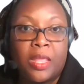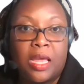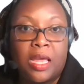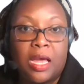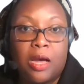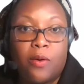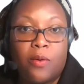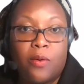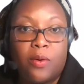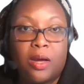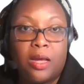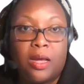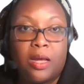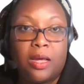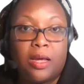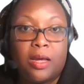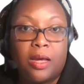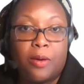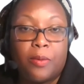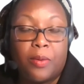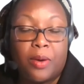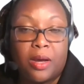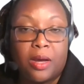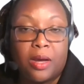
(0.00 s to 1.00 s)

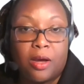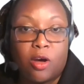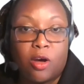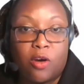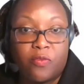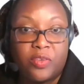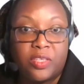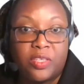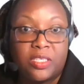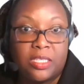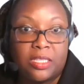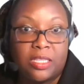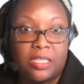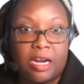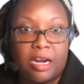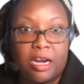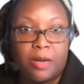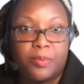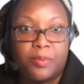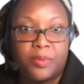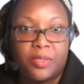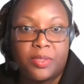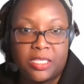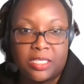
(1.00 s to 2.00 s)
our office in the
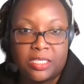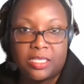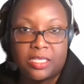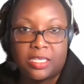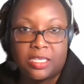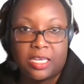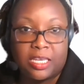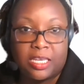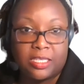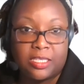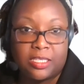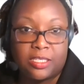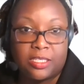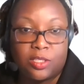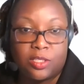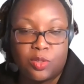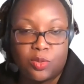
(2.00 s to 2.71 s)
Arab states that caters